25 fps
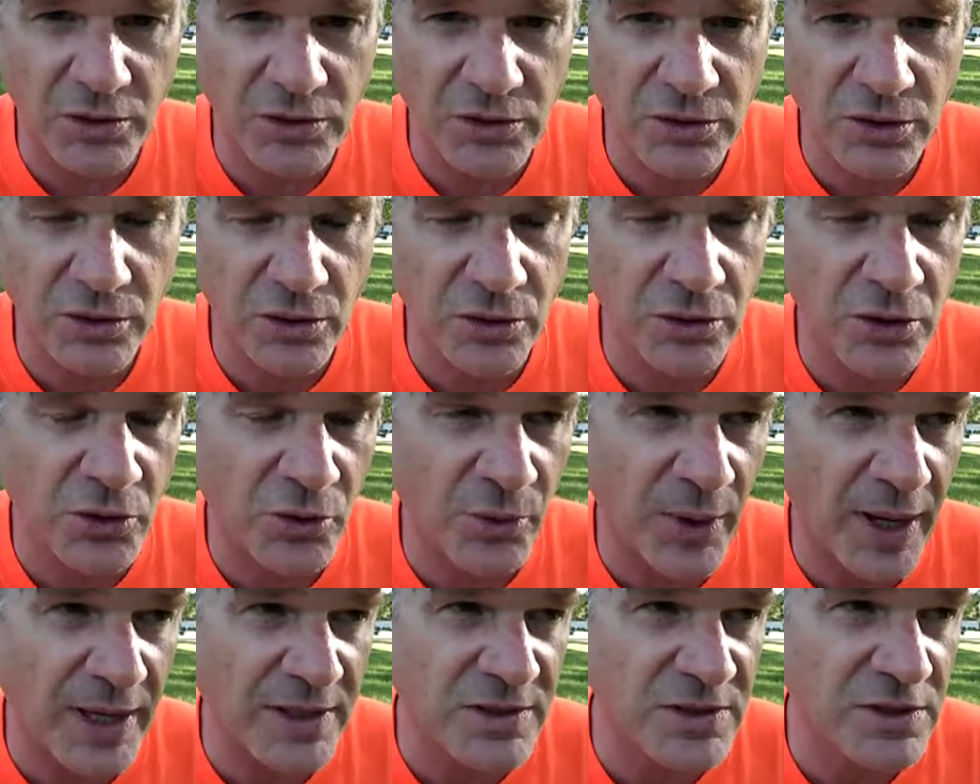to the
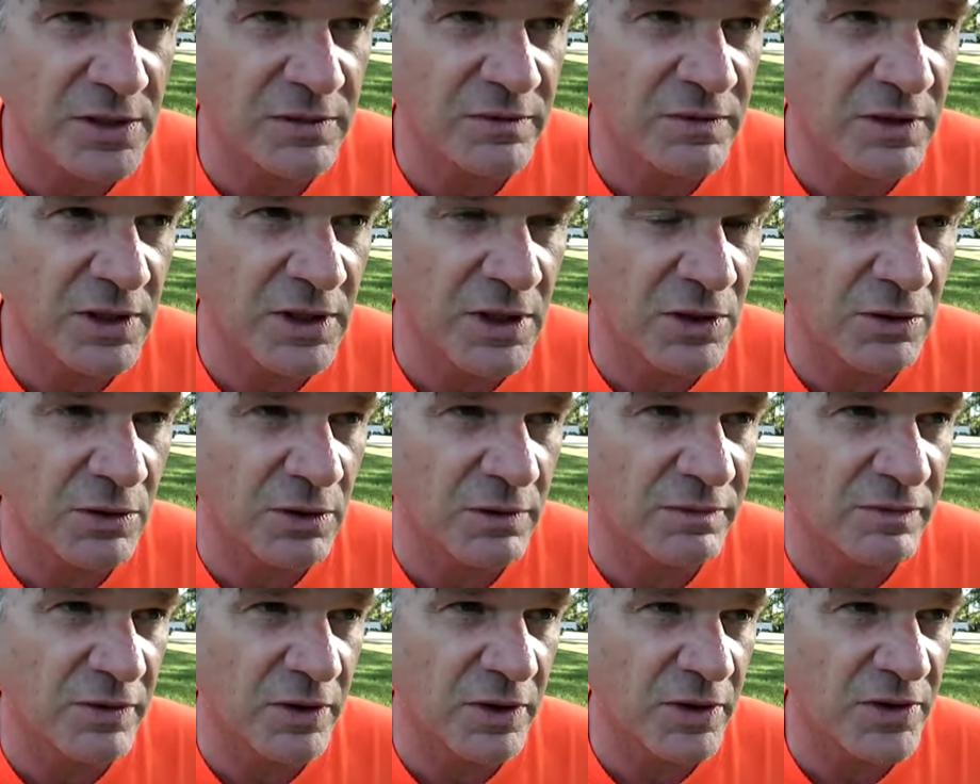rest of the
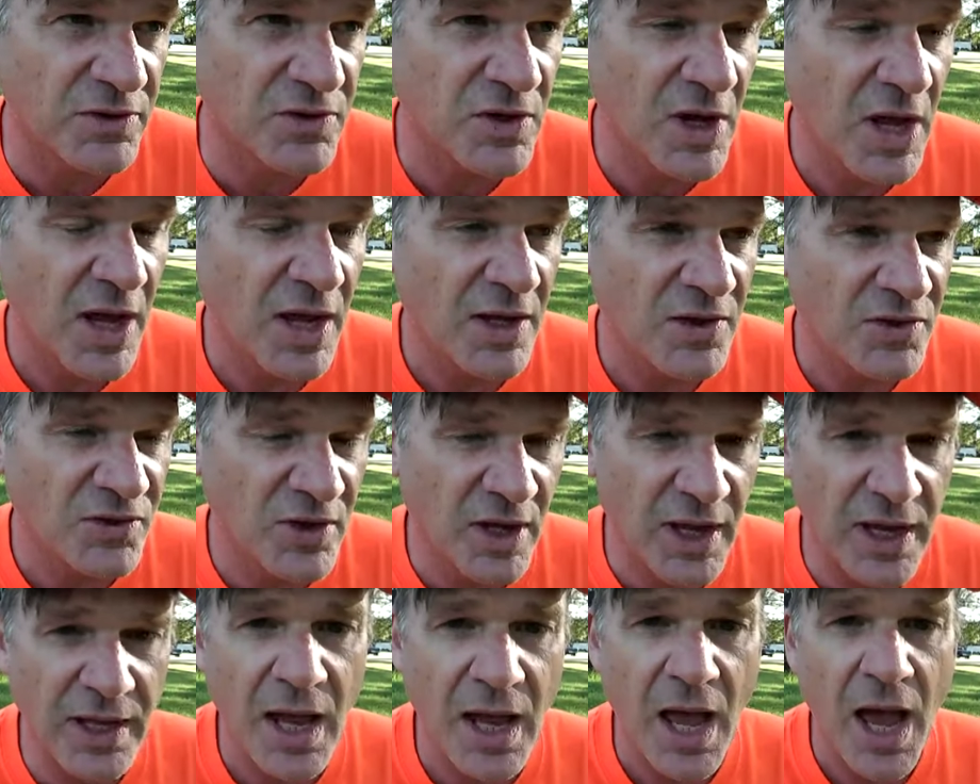universe
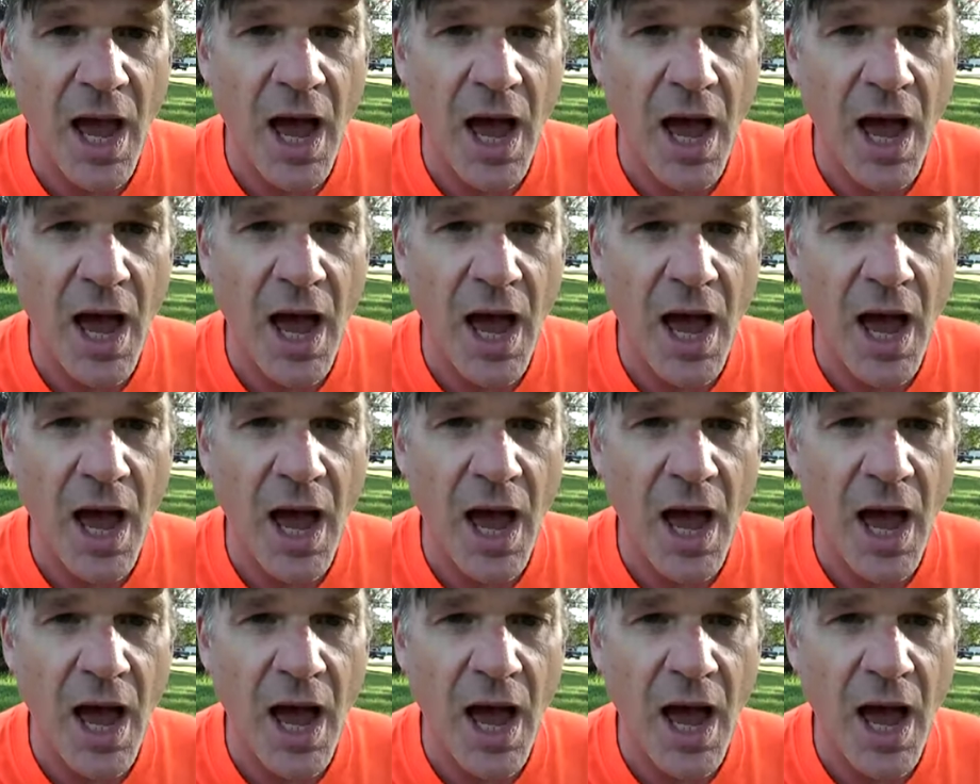saying,